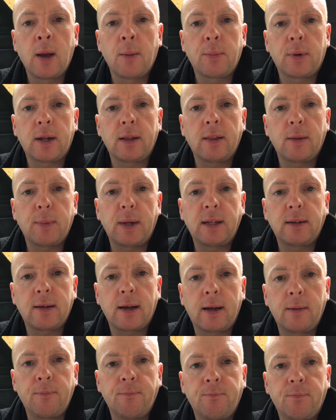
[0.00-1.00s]
But in the
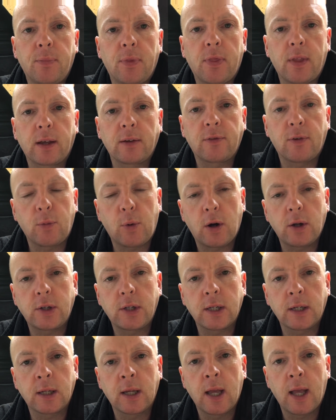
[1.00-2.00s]
meantime, thanks for
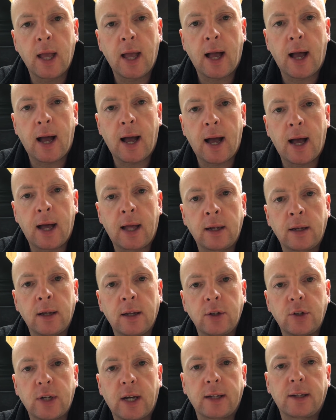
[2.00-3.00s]
watching, and
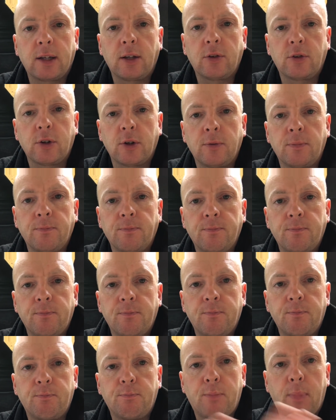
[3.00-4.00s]
chat to you soon.
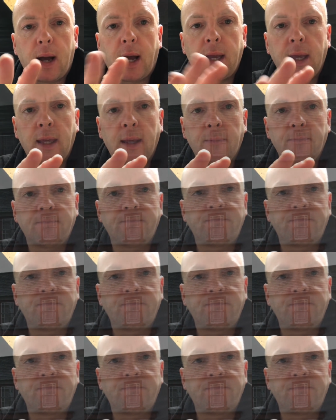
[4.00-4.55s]
Bye.